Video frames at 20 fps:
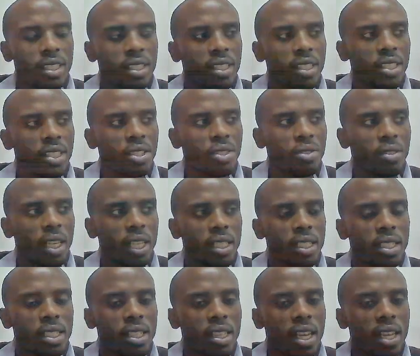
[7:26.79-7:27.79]
You can see
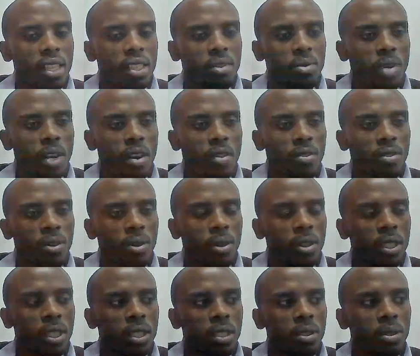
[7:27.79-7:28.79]
that we have
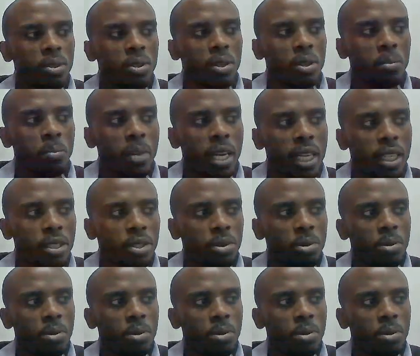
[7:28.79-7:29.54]
gone back to